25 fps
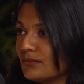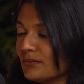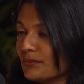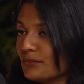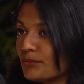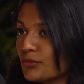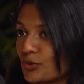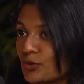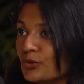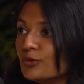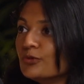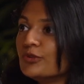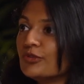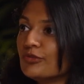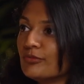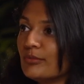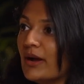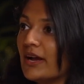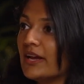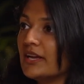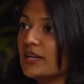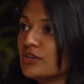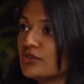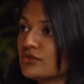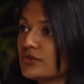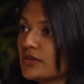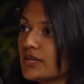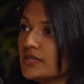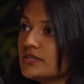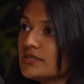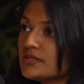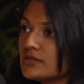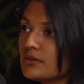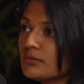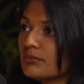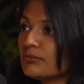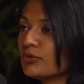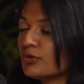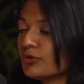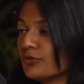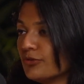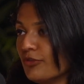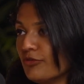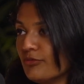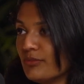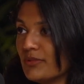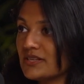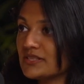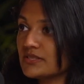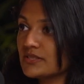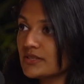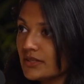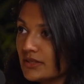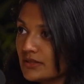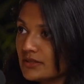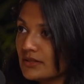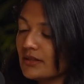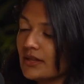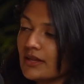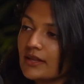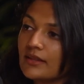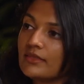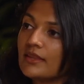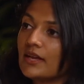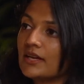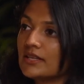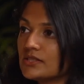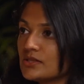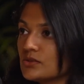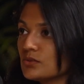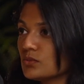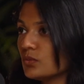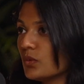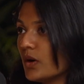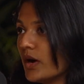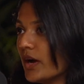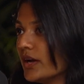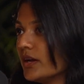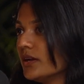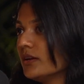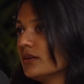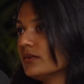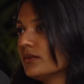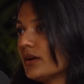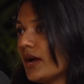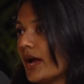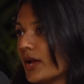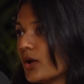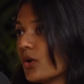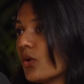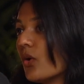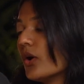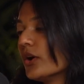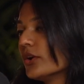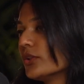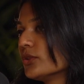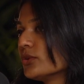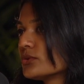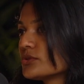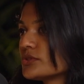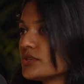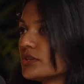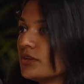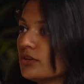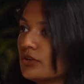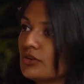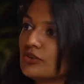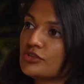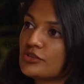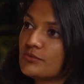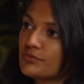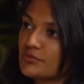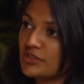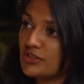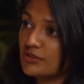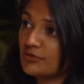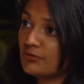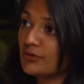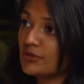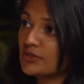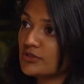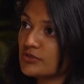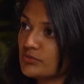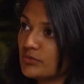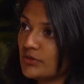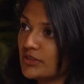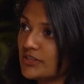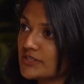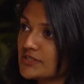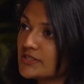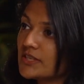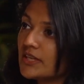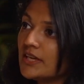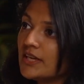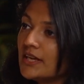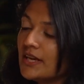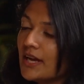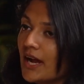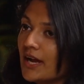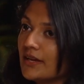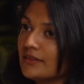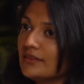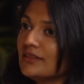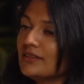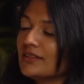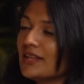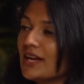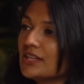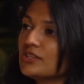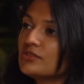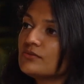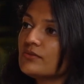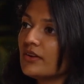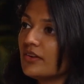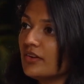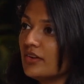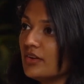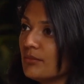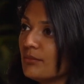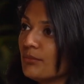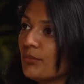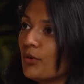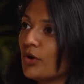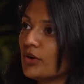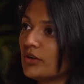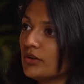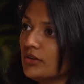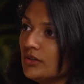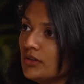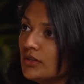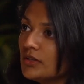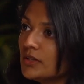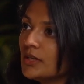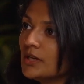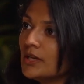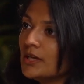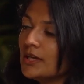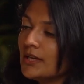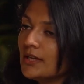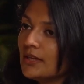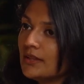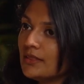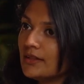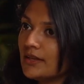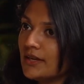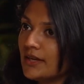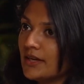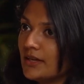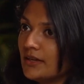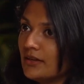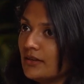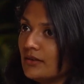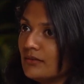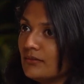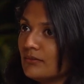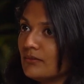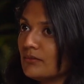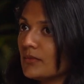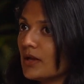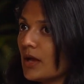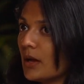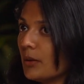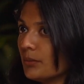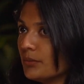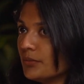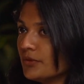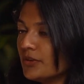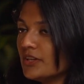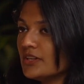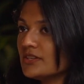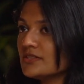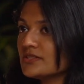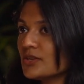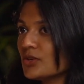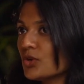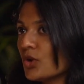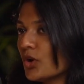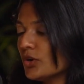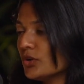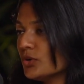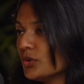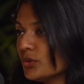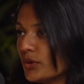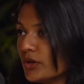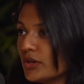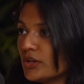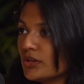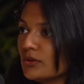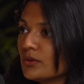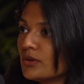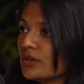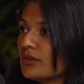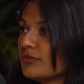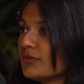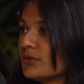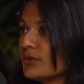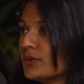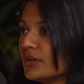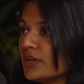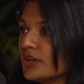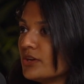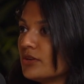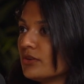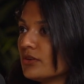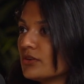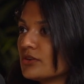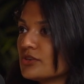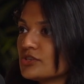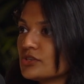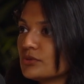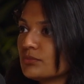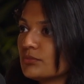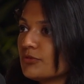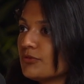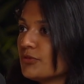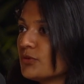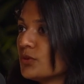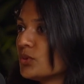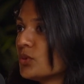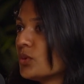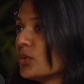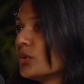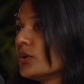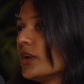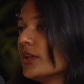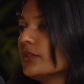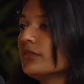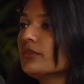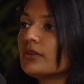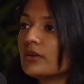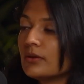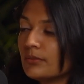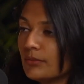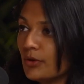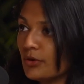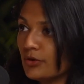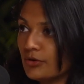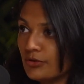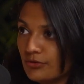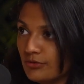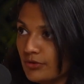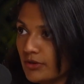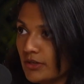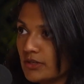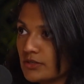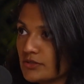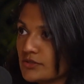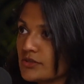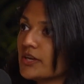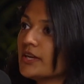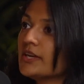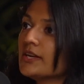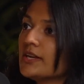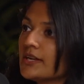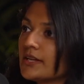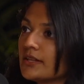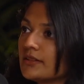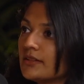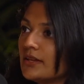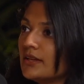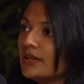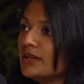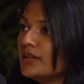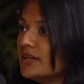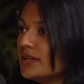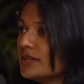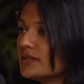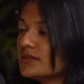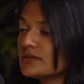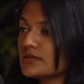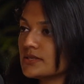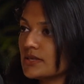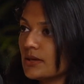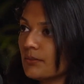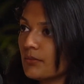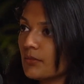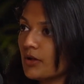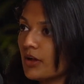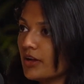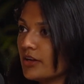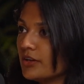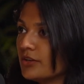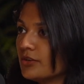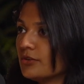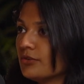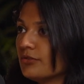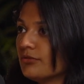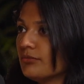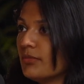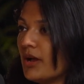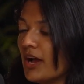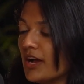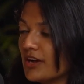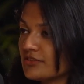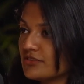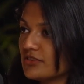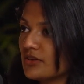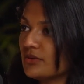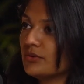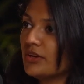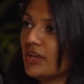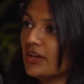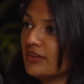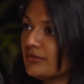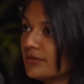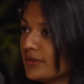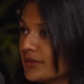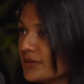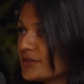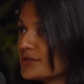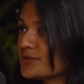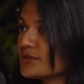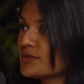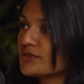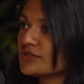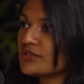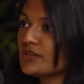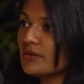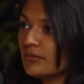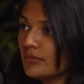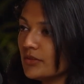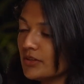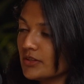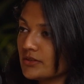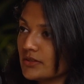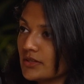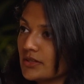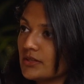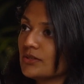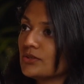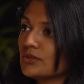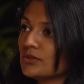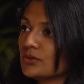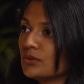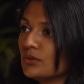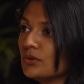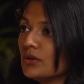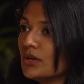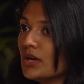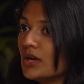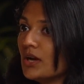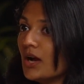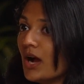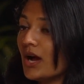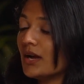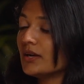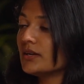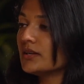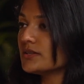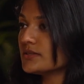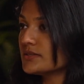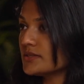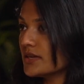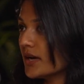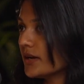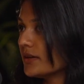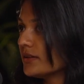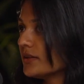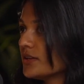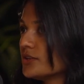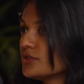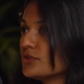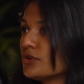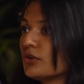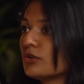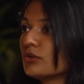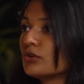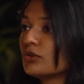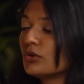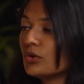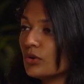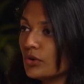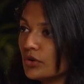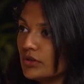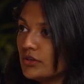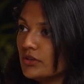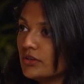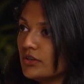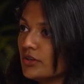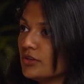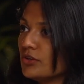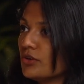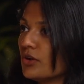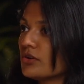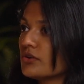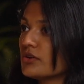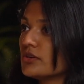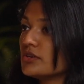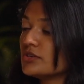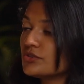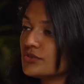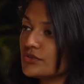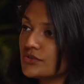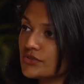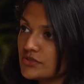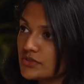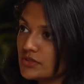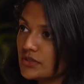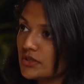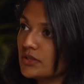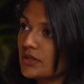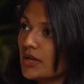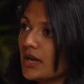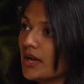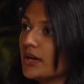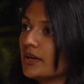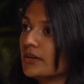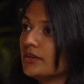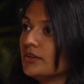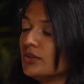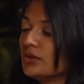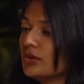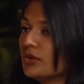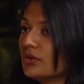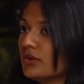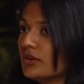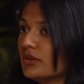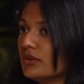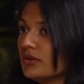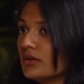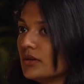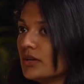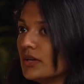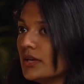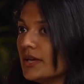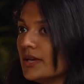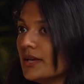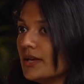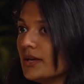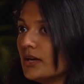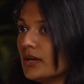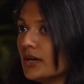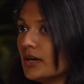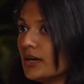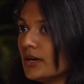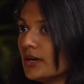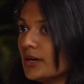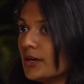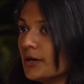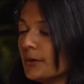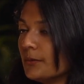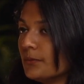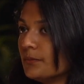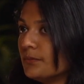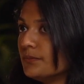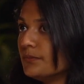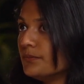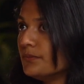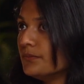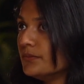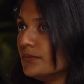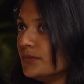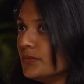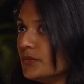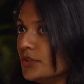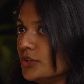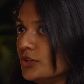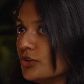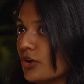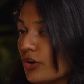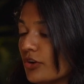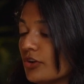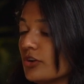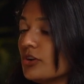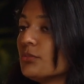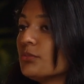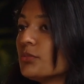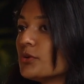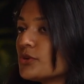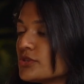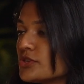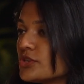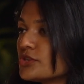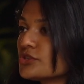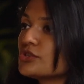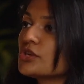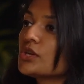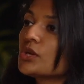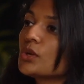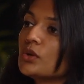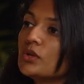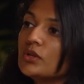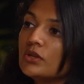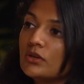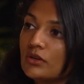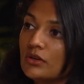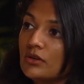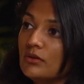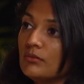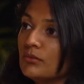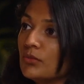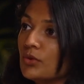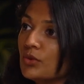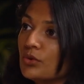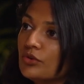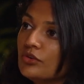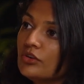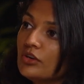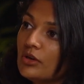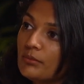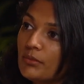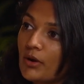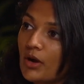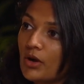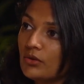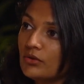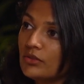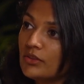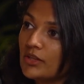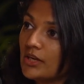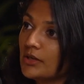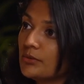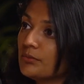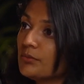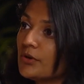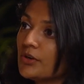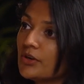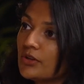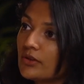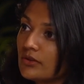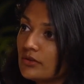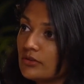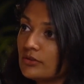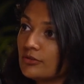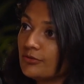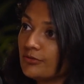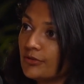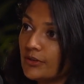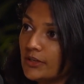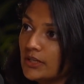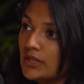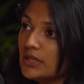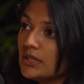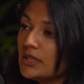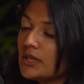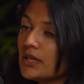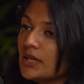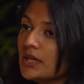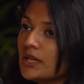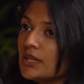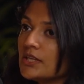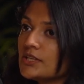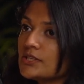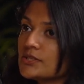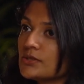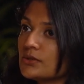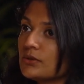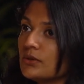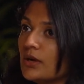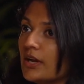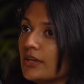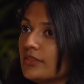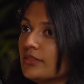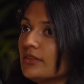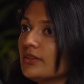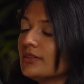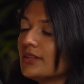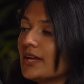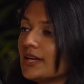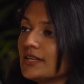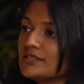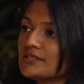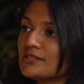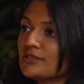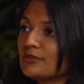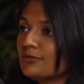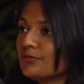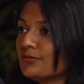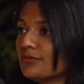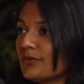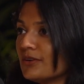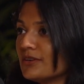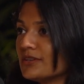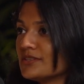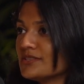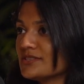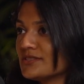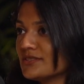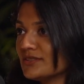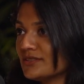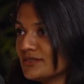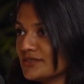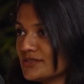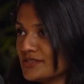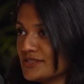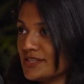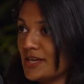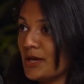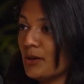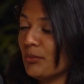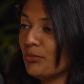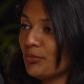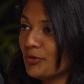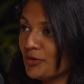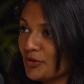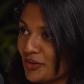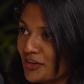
proof of my interest, proof of my skill, and that's why I got those internships in the first place. I think that's very important, that companies are not going to give you an internship if you know nothing about a field, right? Like they need some kind of background evidence or something that to understand that you're good, you're interested, and you're in a position to learn more about that particular field. So I think that's the first step